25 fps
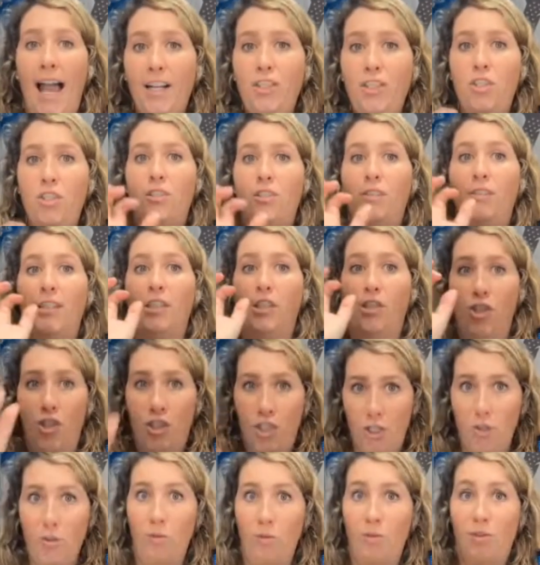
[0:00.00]
actually
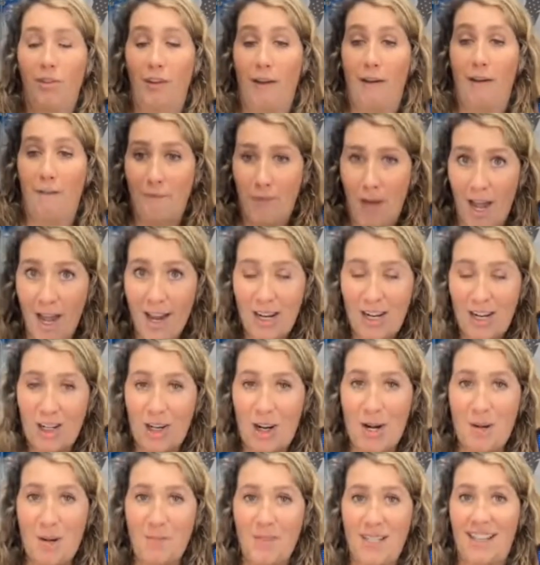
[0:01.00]
shoot the
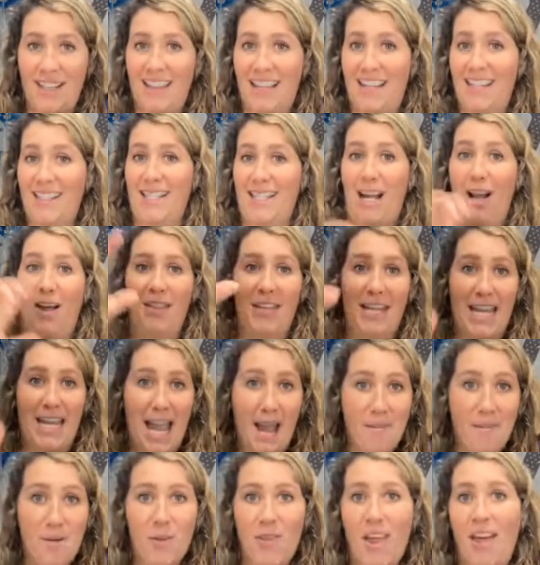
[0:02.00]
firearms that they sell,
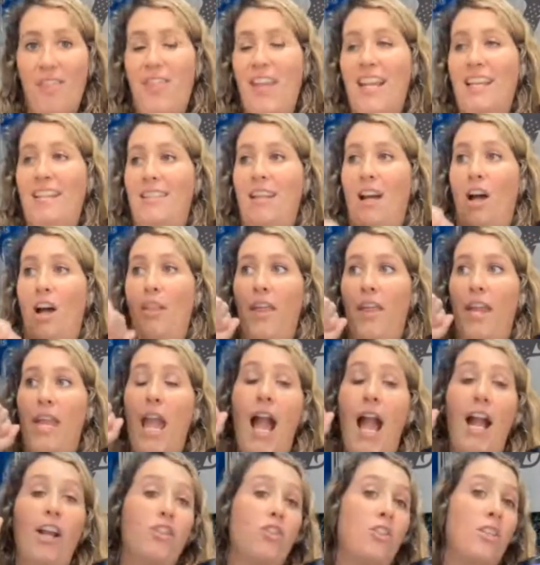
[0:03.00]
the ammo that they sell.
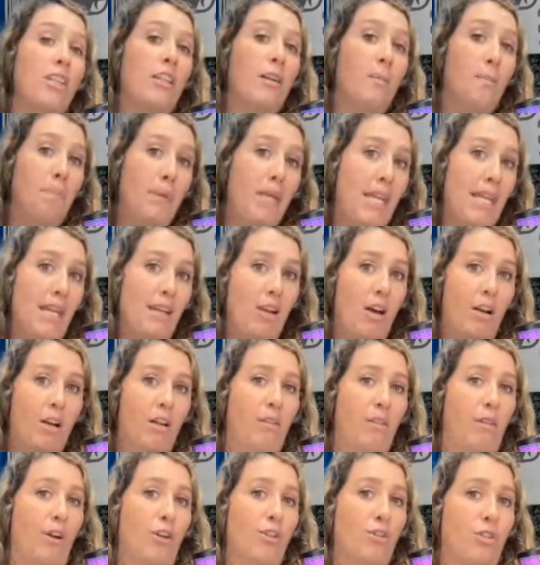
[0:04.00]
They actually compete
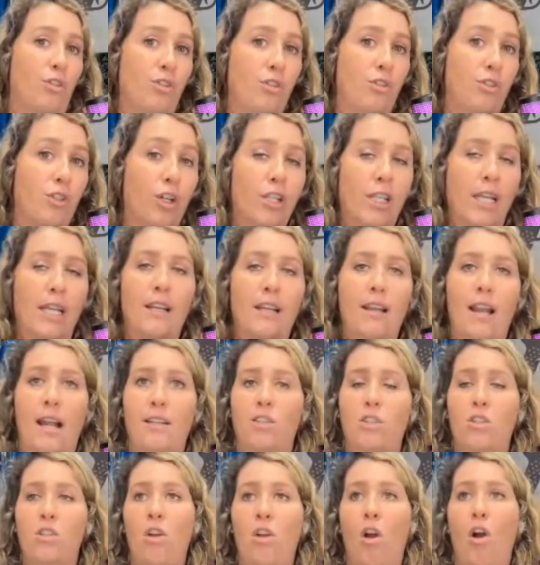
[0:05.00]
on a larger circuit.
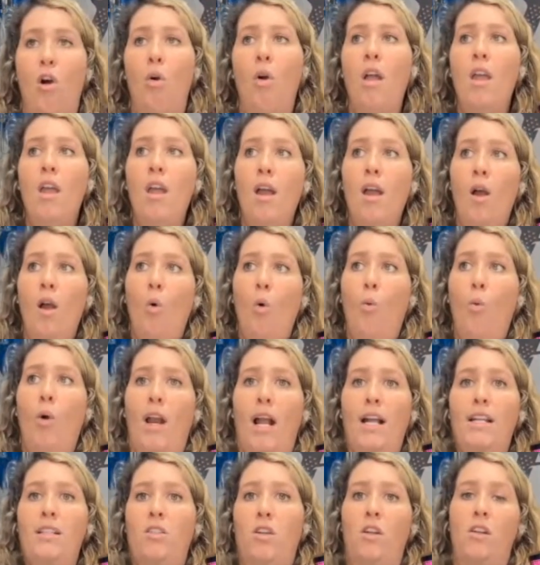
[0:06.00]
And so
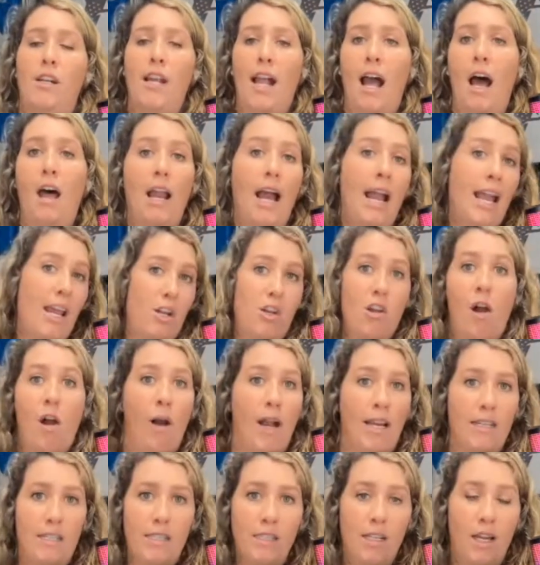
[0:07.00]
when I started out, I had
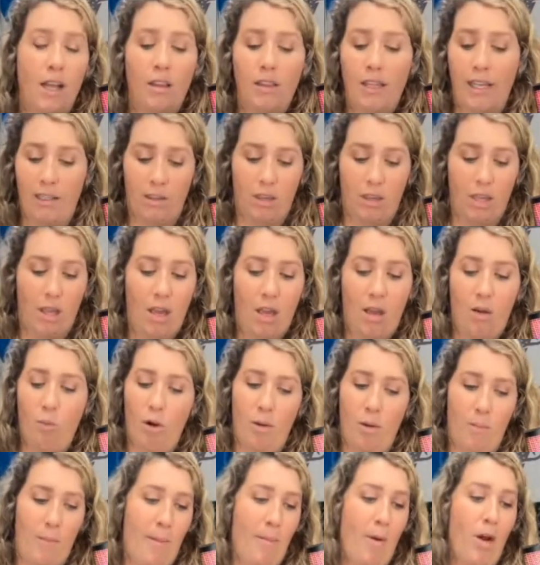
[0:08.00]
no idea. Like the
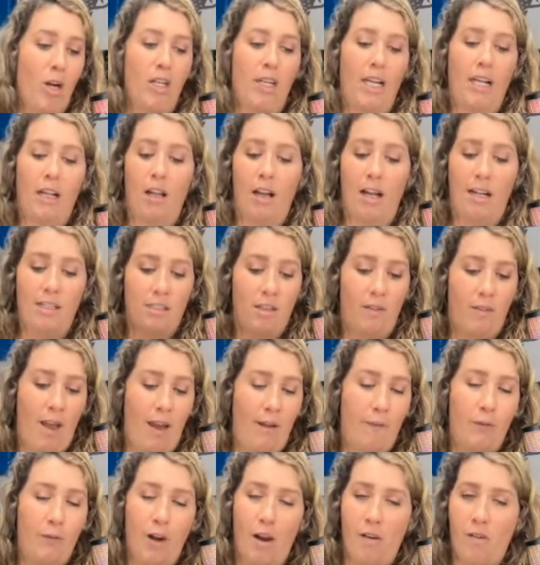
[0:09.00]
one of my marketing clients I've
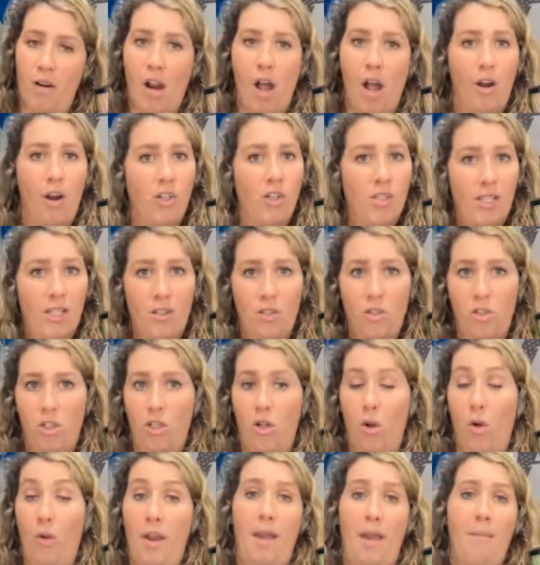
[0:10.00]
had forever, Hunter's
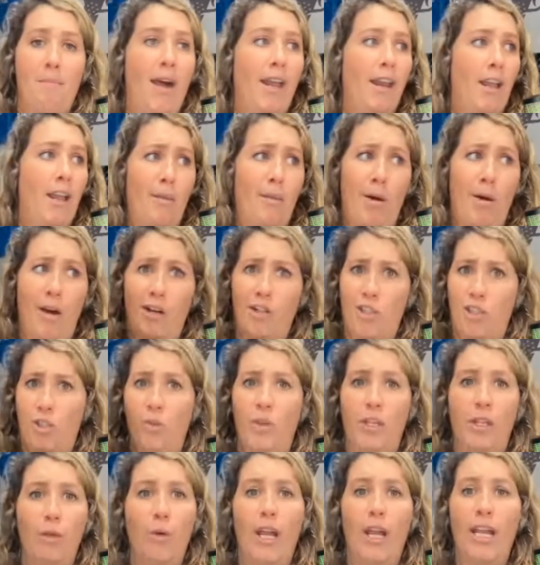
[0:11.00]
HG Gold, I met him on a
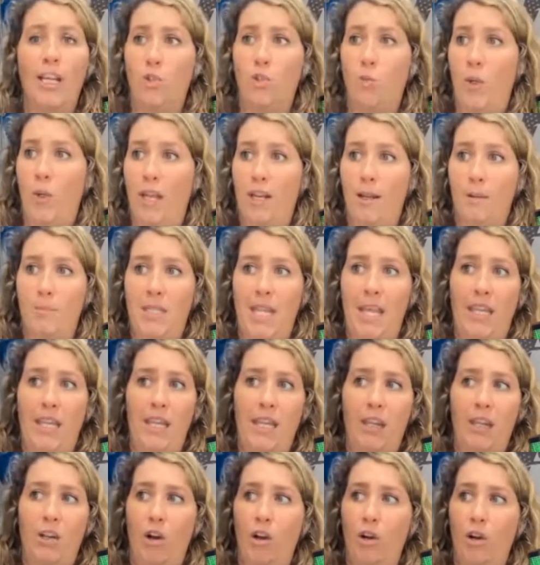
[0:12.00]
shooting range. We ended up
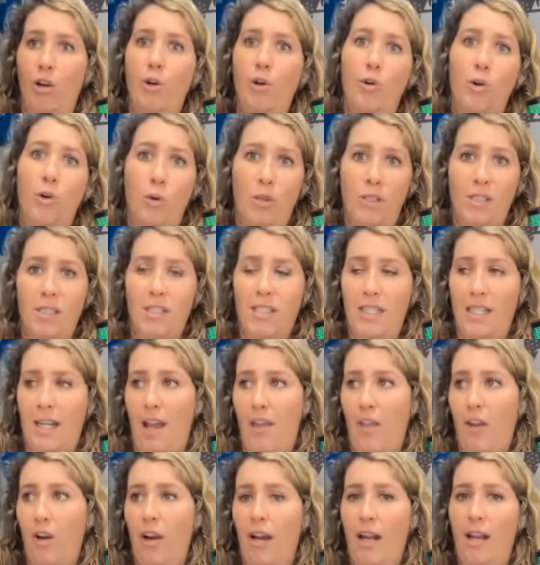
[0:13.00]
taking an RO course
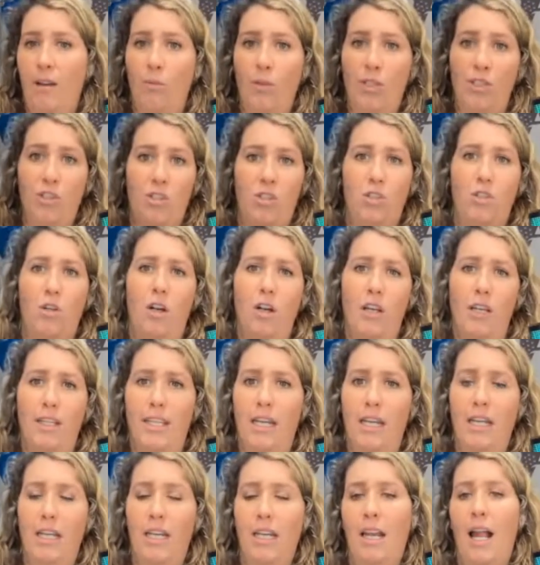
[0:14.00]
together and we just
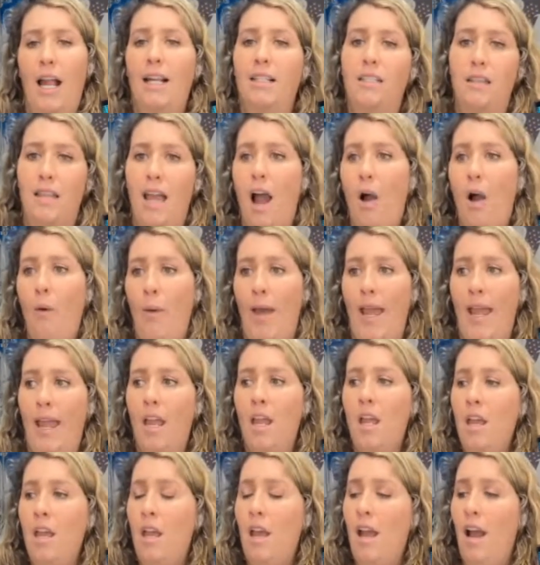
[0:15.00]
started getting connected that
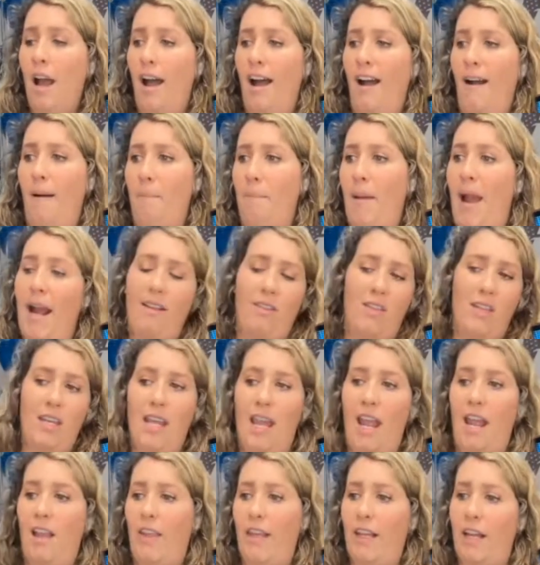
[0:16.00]
way. Um, back in the
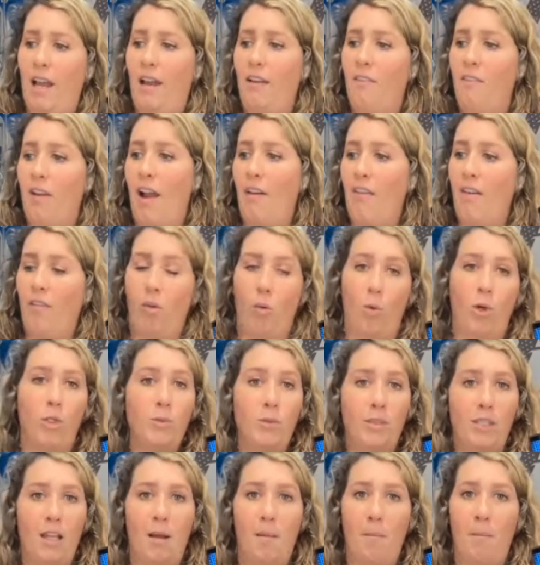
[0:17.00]
day, like I've, I've never
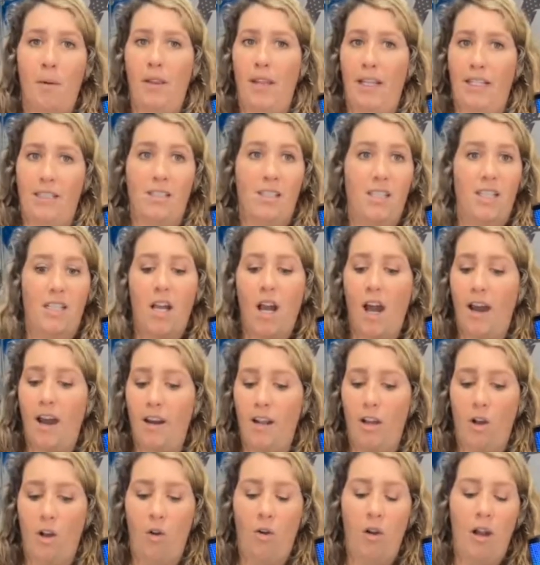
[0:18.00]
worked with them, but like
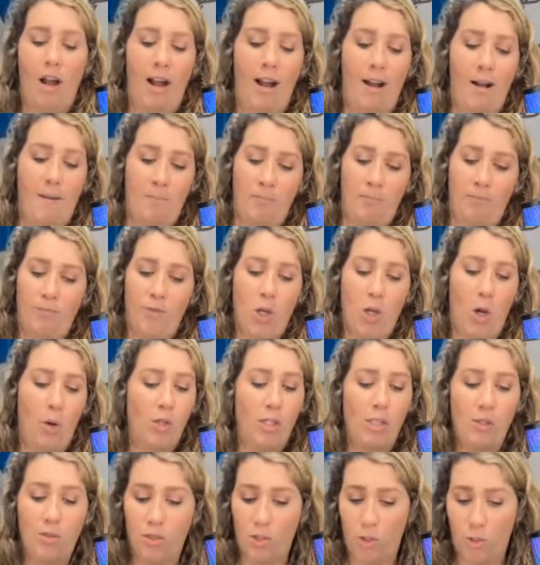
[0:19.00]
Staccato, um,
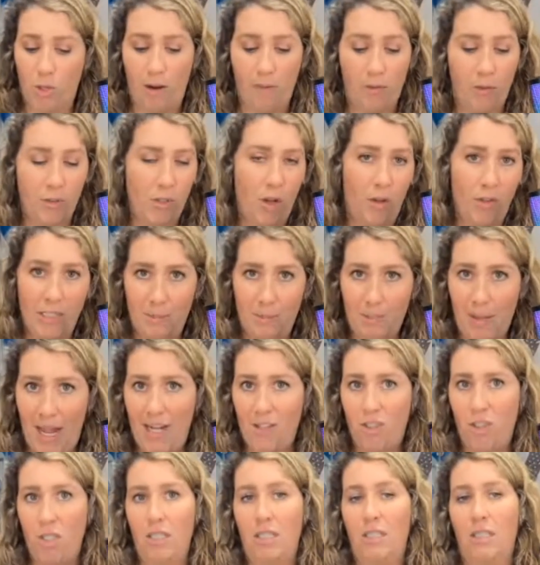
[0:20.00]
Tony used to travel to all these
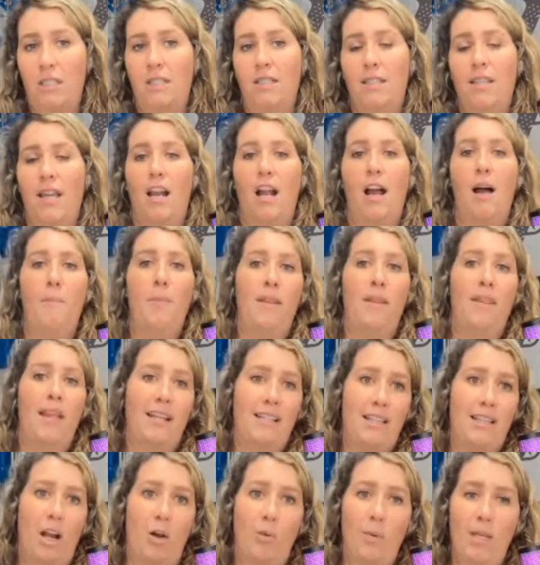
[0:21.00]
matches and set up, and
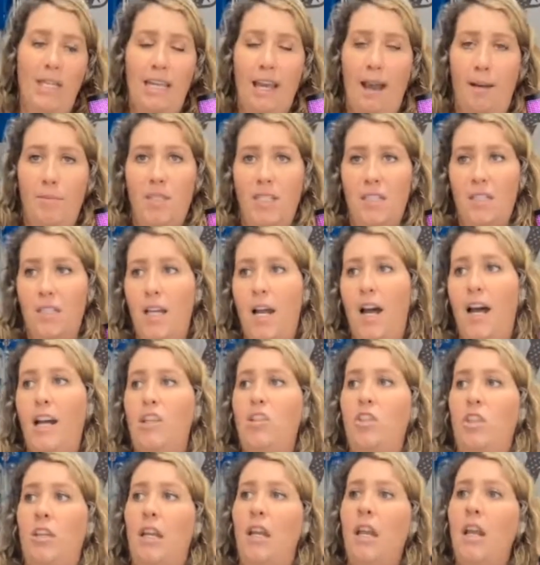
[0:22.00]
that's how we kept in
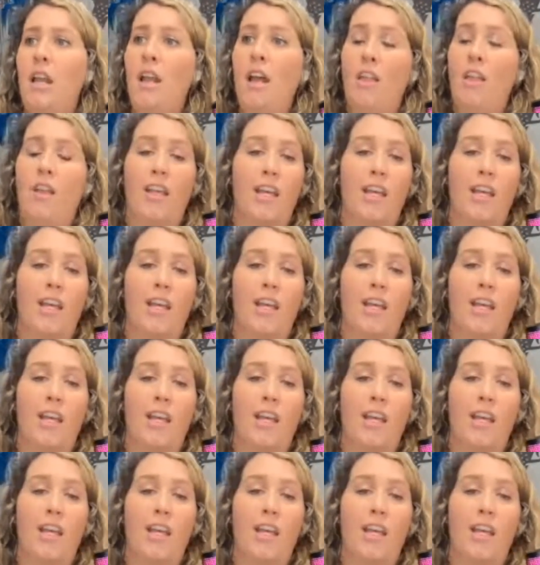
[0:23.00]
touch. And